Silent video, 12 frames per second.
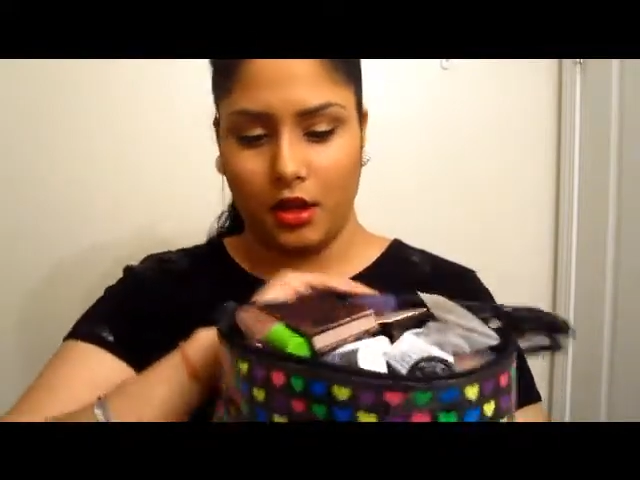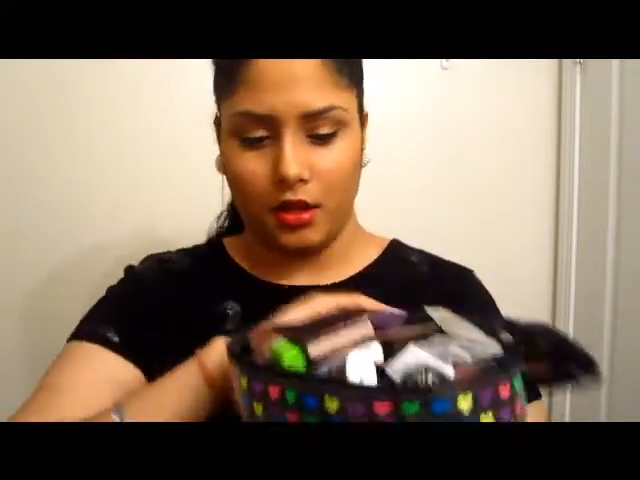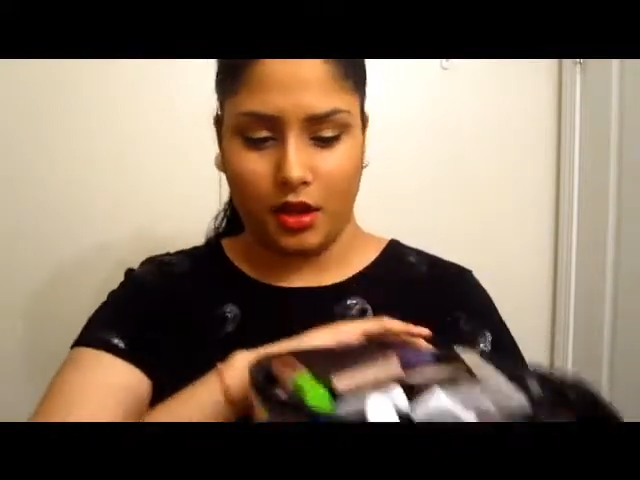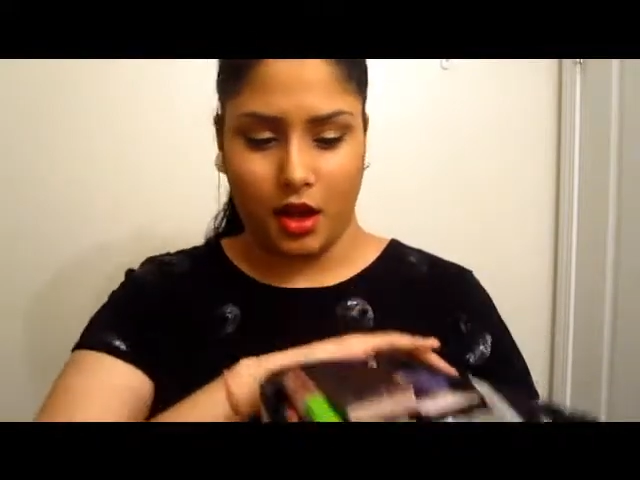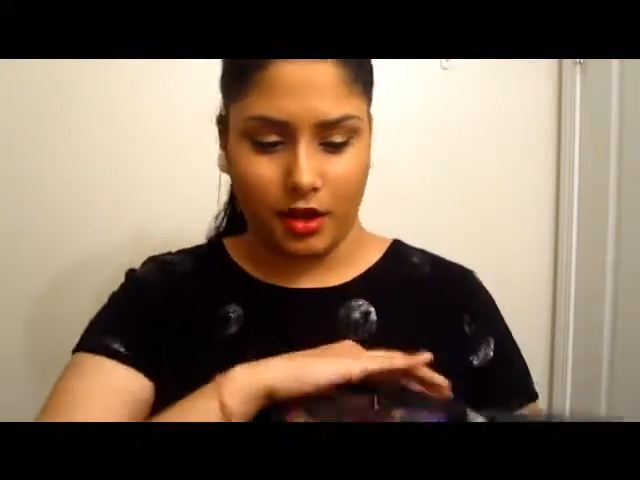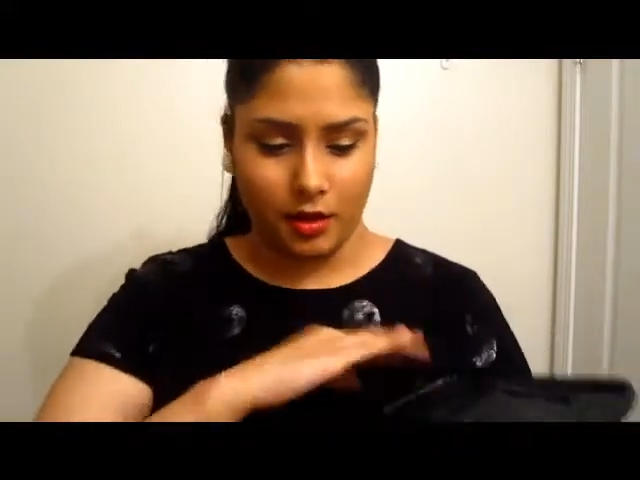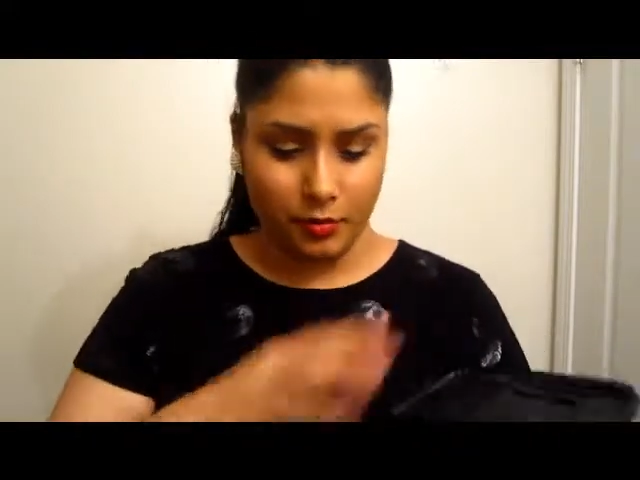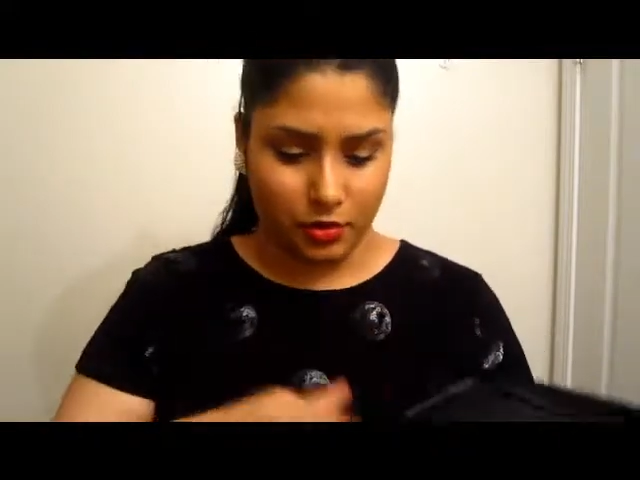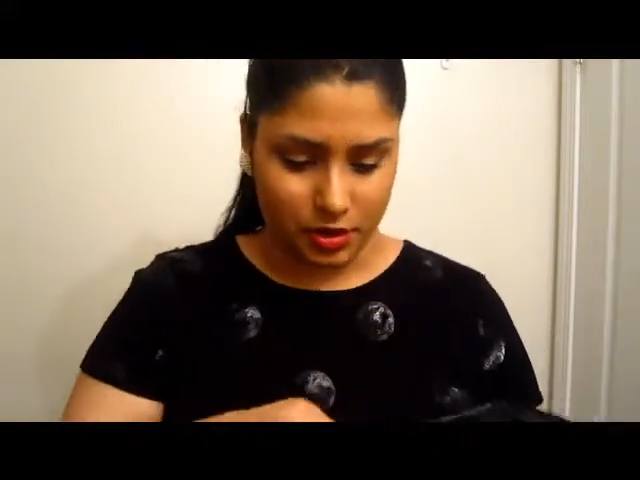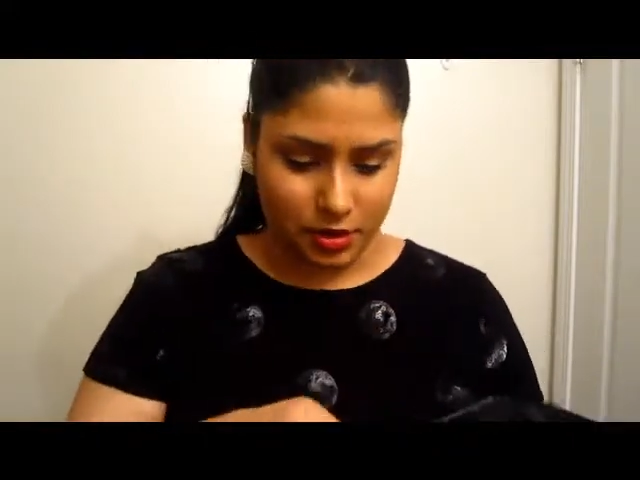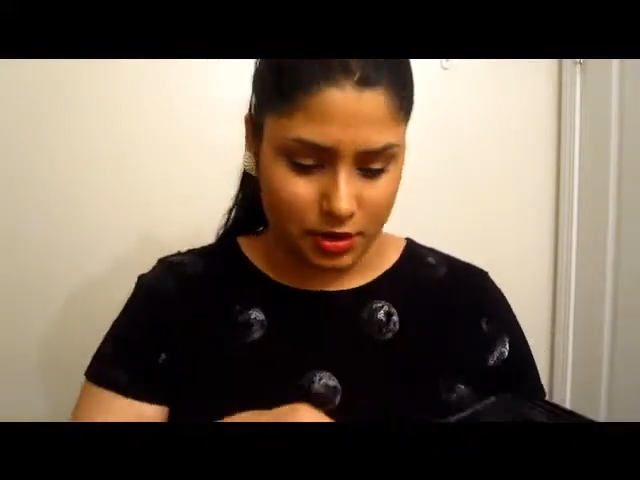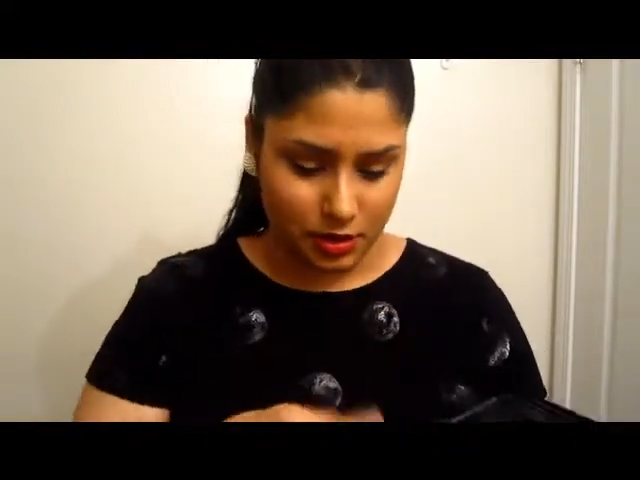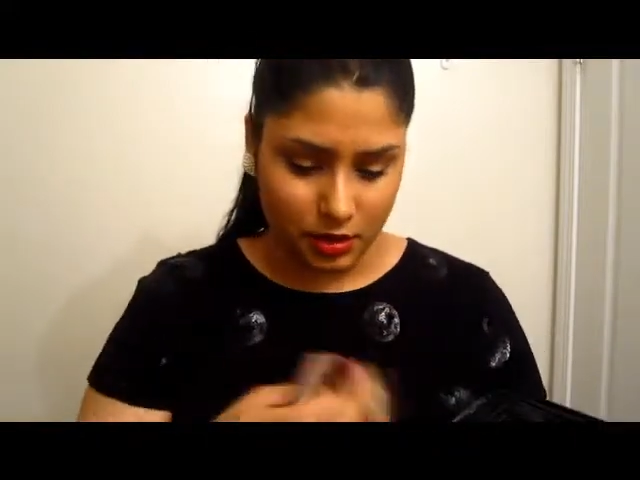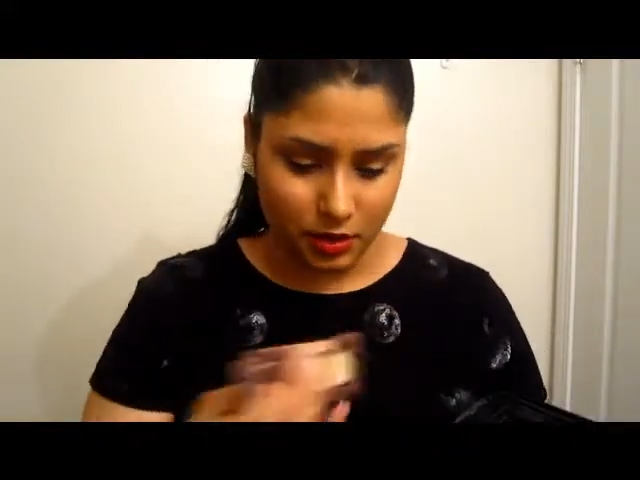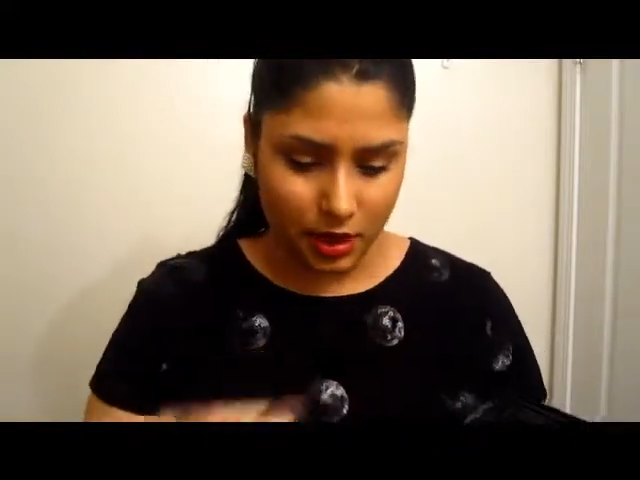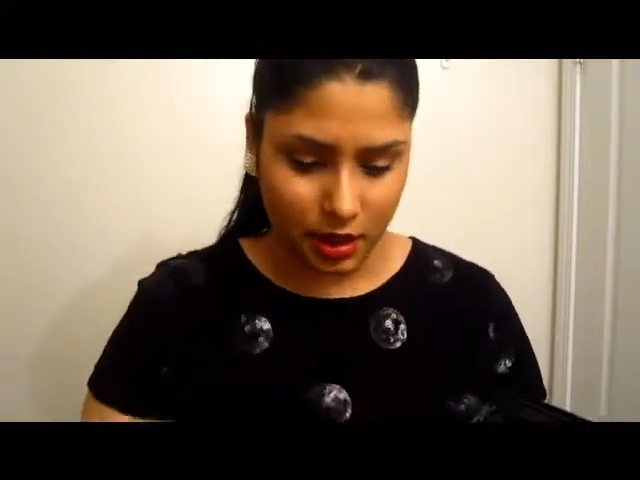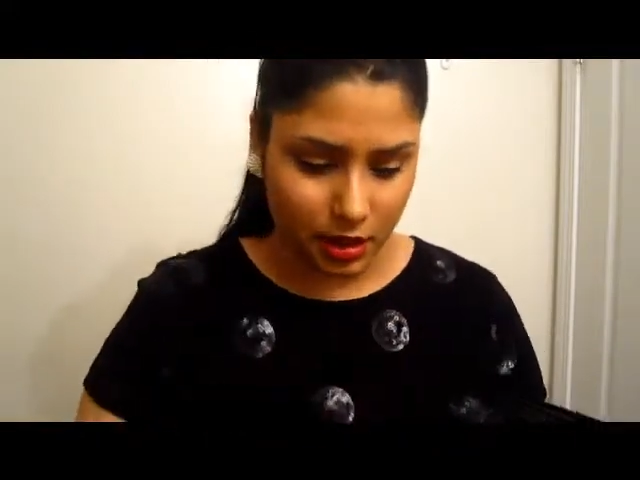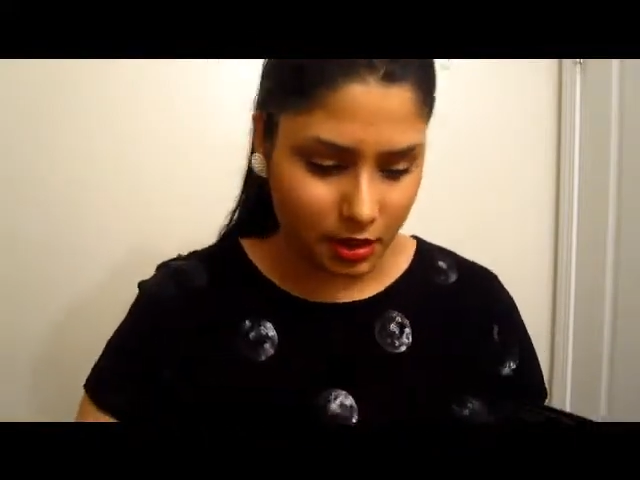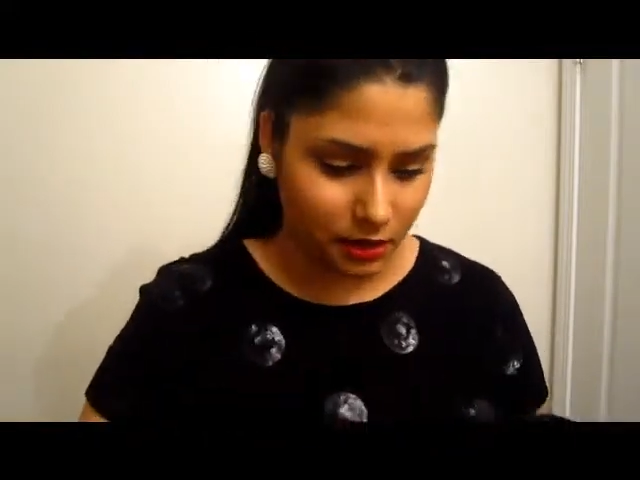Not important. Okay,